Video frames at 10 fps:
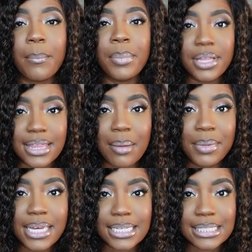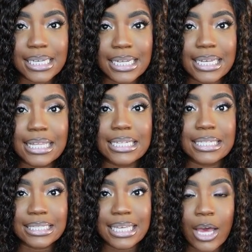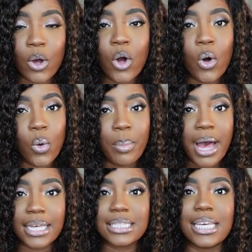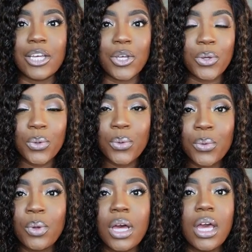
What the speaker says: Put that BSN in the discount code box and you